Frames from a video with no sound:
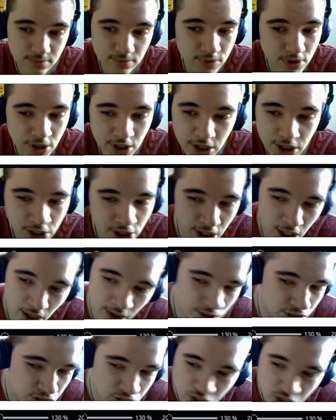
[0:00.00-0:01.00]
you know,
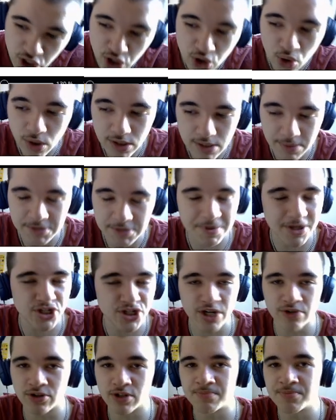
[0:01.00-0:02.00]
you can call C++
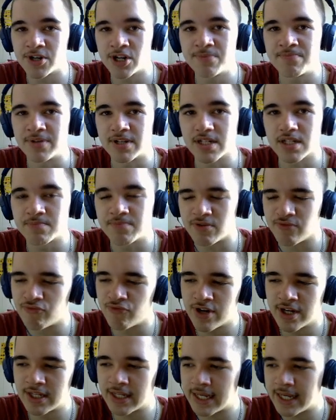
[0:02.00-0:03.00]
general purpose, but
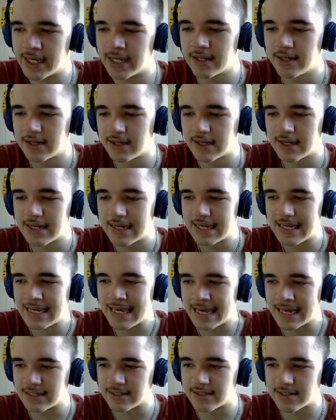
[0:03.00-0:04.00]
really
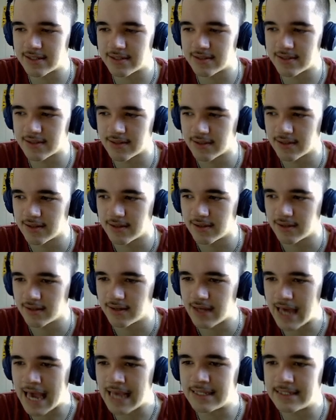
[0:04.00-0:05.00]
it's
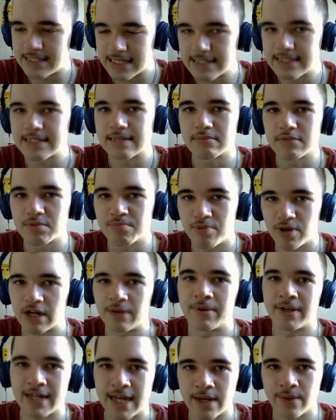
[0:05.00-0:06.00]
a systems programming
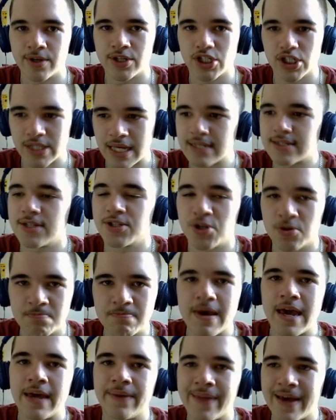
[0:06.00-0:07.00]
language. That's the
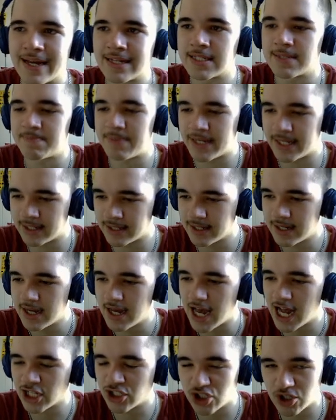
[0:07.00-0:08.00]
domain that it's been
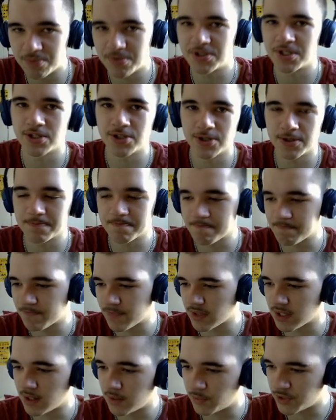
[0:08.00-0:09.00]
attributed to,
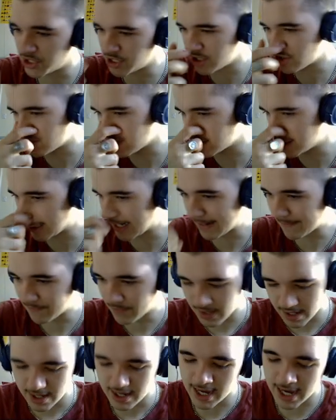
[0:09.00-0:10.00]
which is interesting.
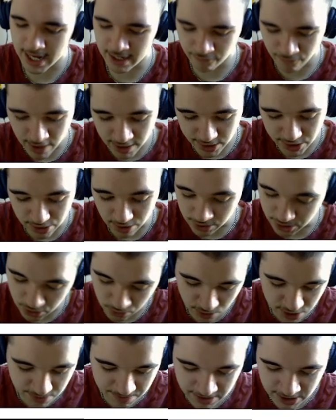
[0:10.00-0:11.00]
And Rust also
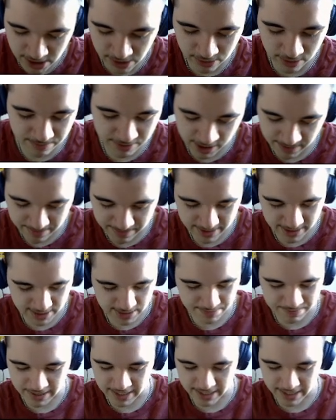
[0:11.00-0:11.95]
wants to be general purpose, but